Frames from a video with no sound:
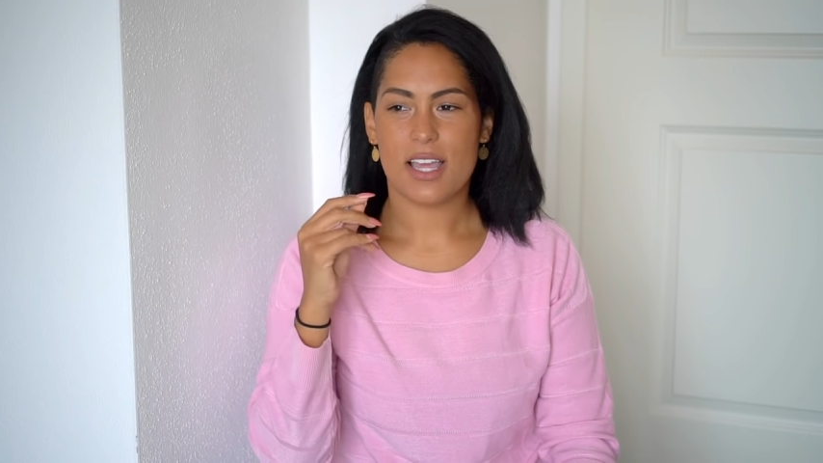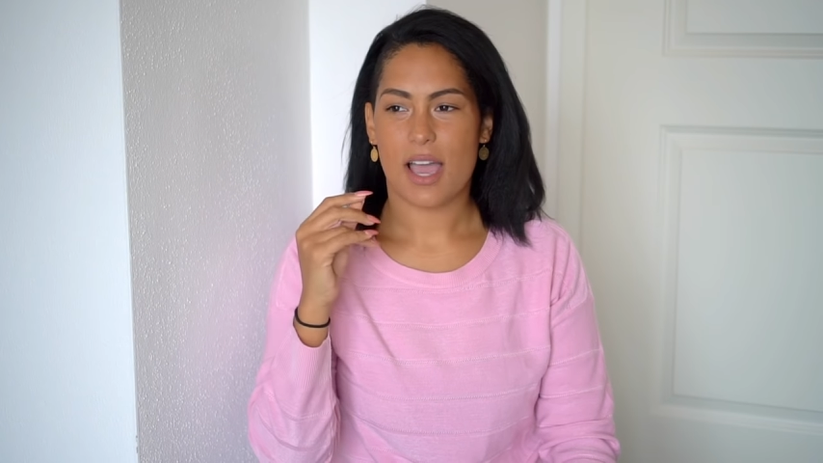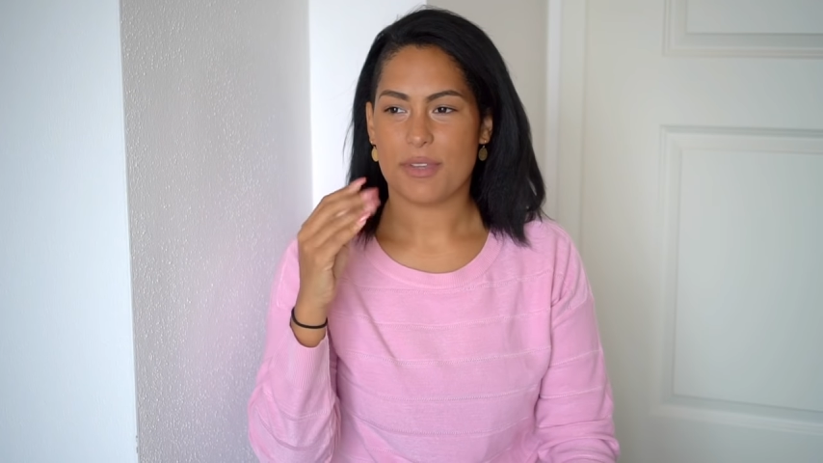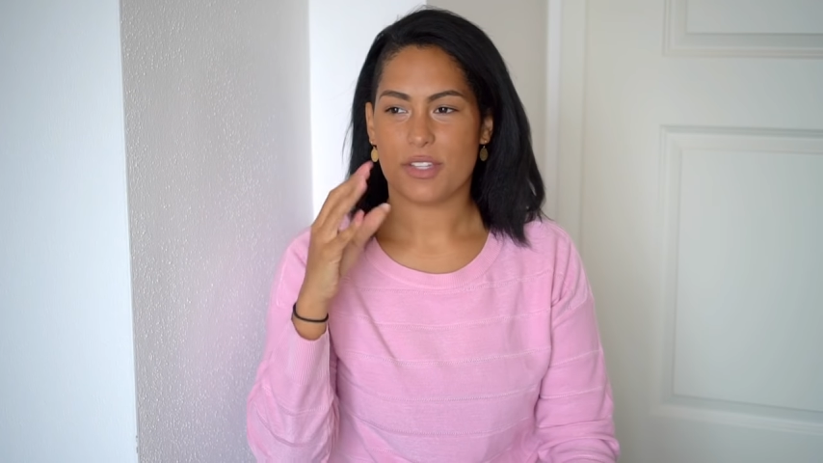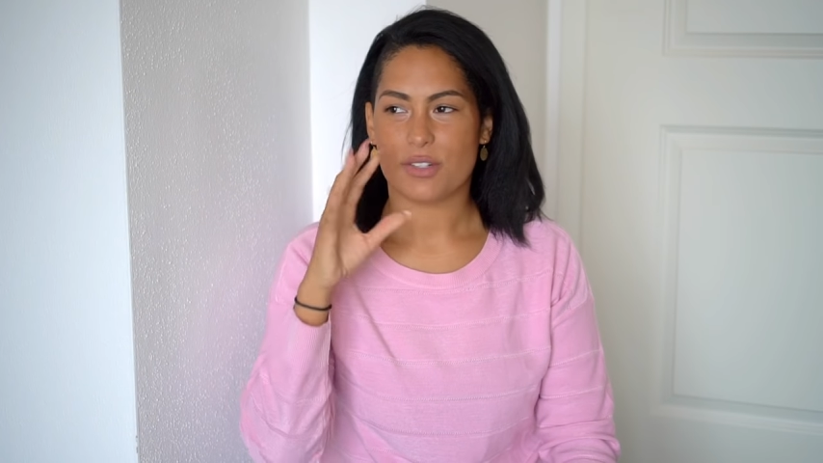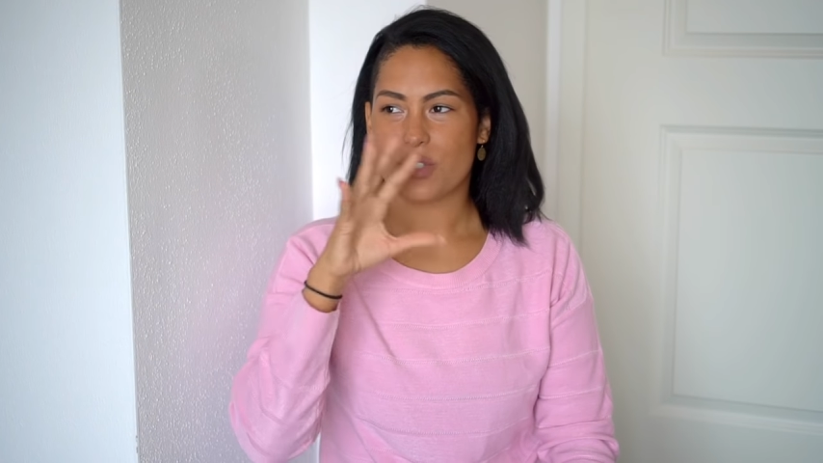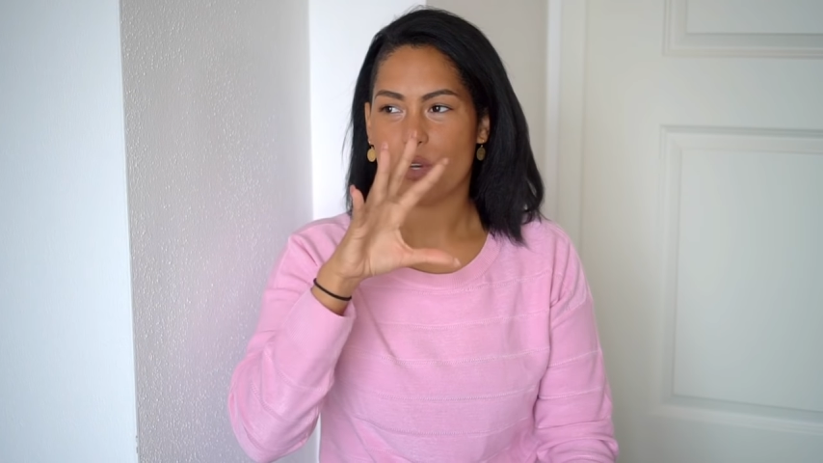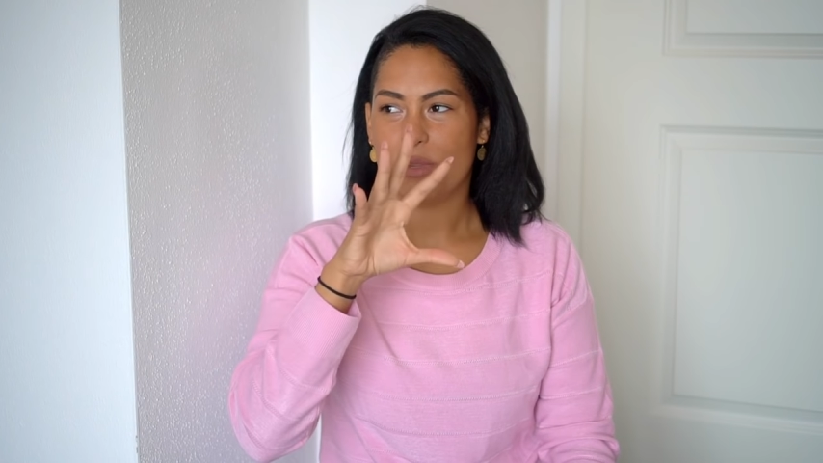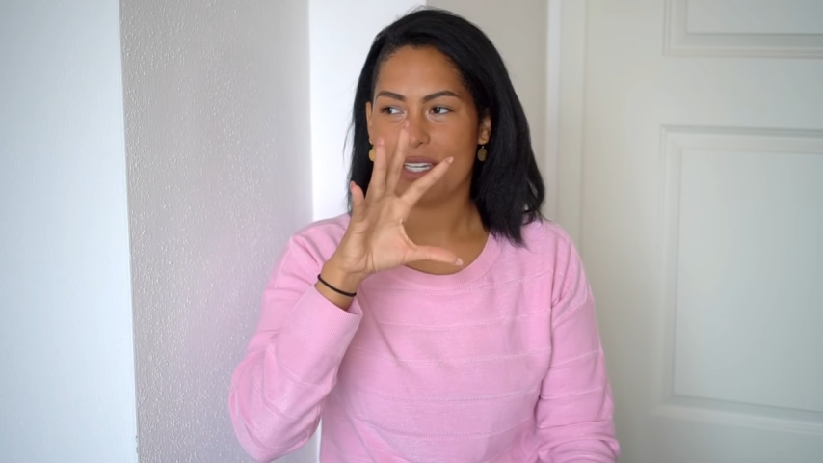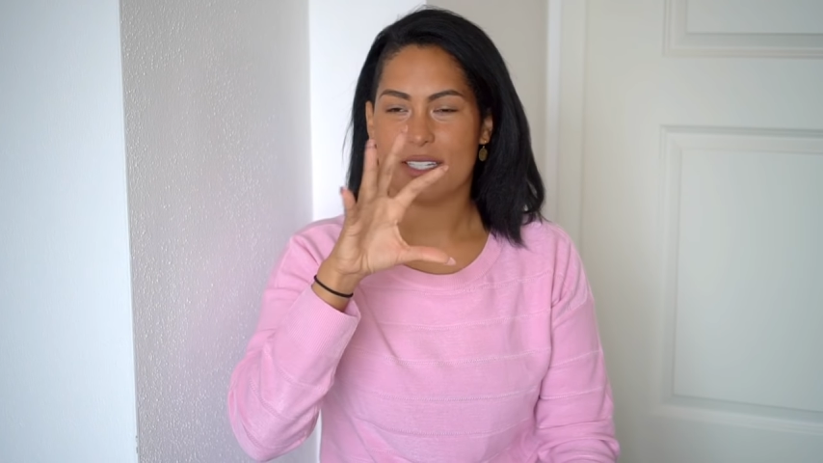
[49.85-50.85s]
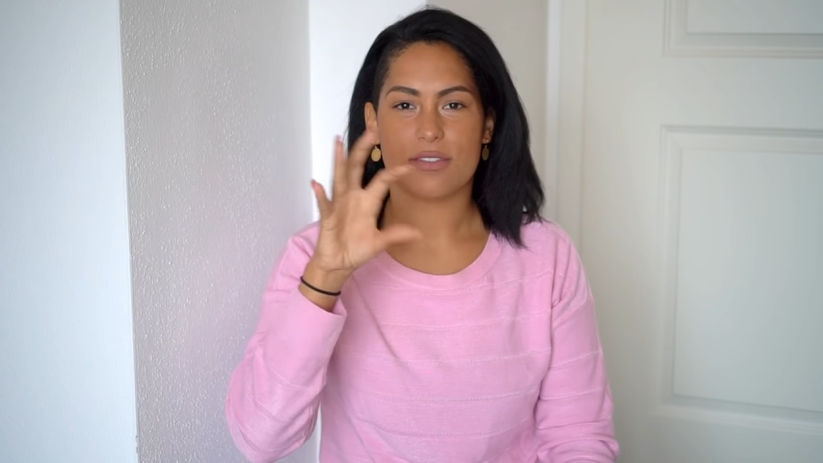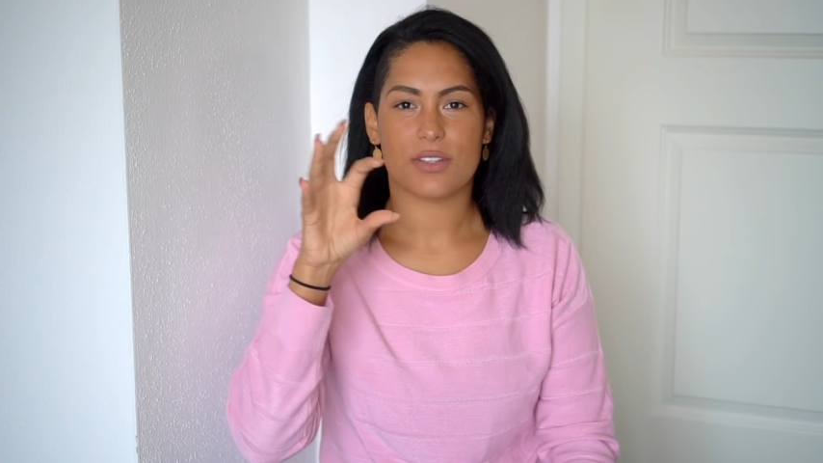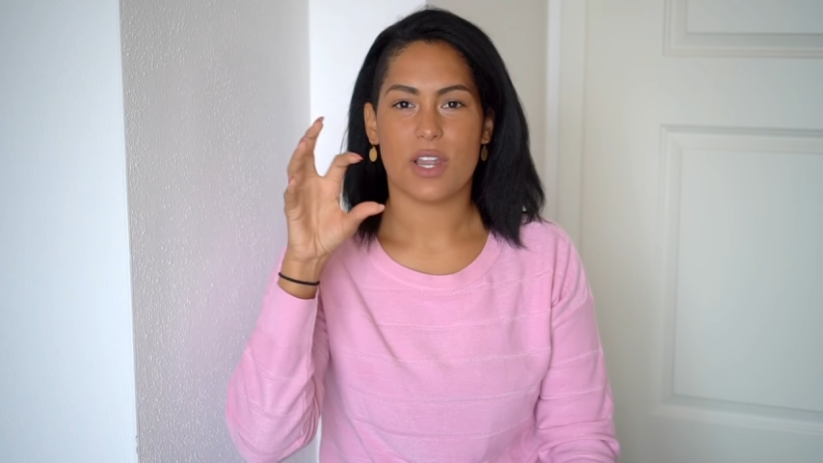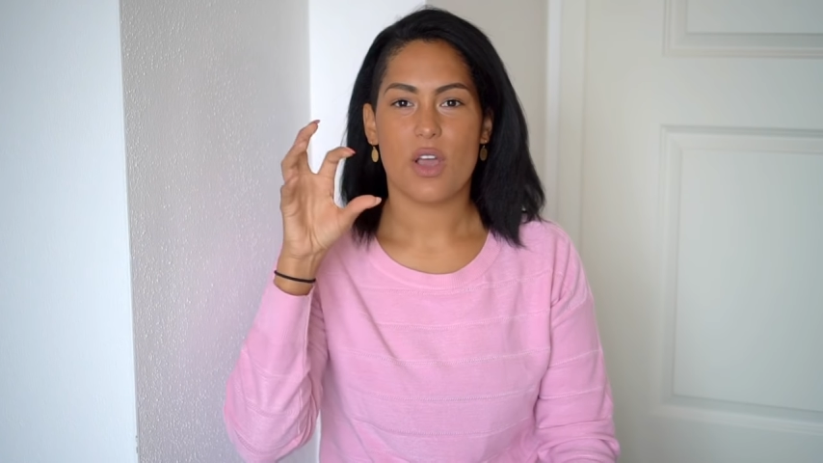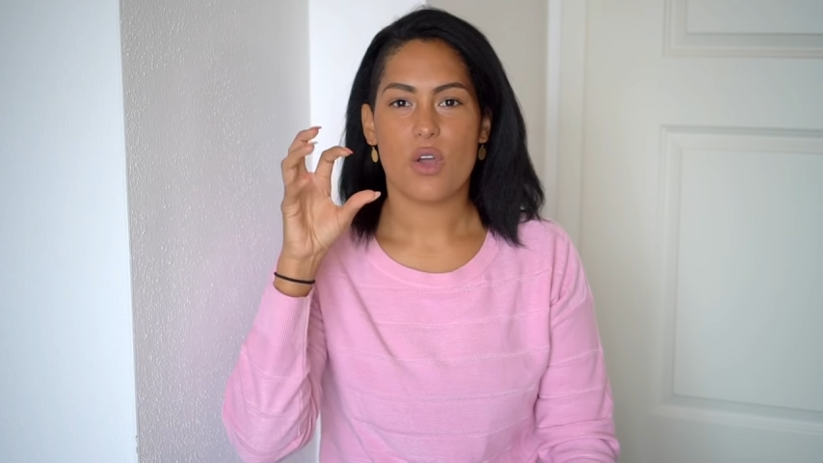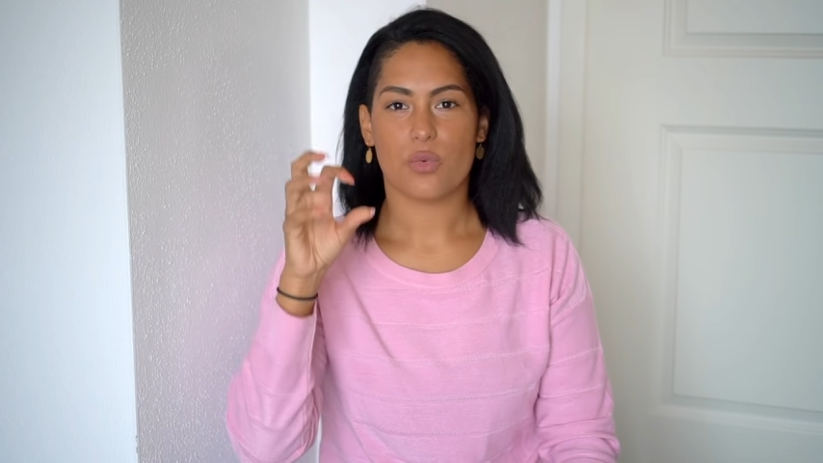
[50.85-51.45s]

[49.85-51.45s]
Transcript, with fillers: I mean, there's so many different